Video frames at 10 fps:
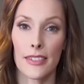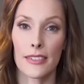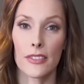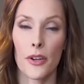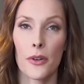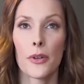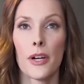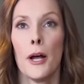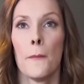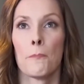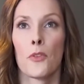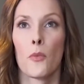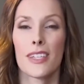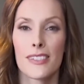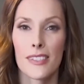So
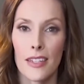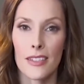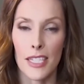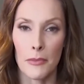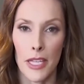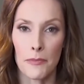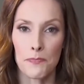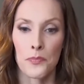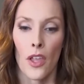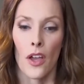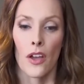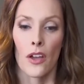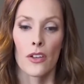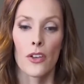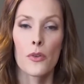what does subtlety mean?
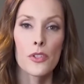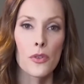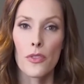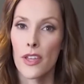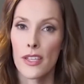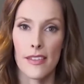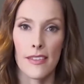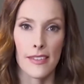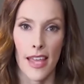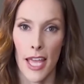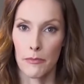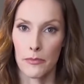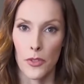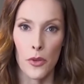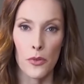No two things are the same.
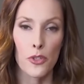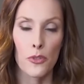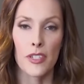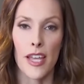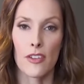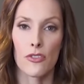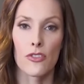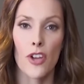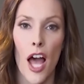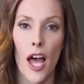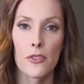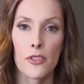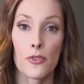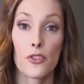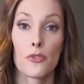No two potential jobs,
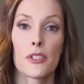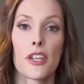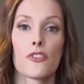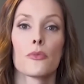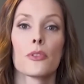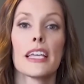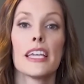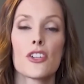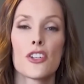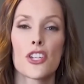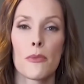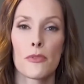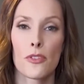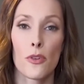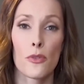no two potential
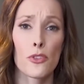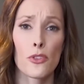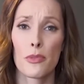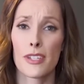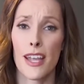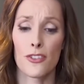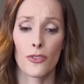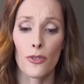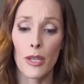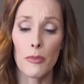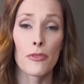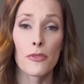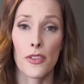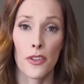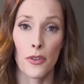relationships, no two potential
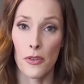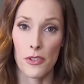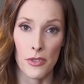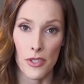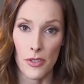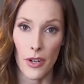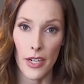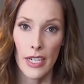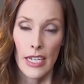grapefruits at the grocery store.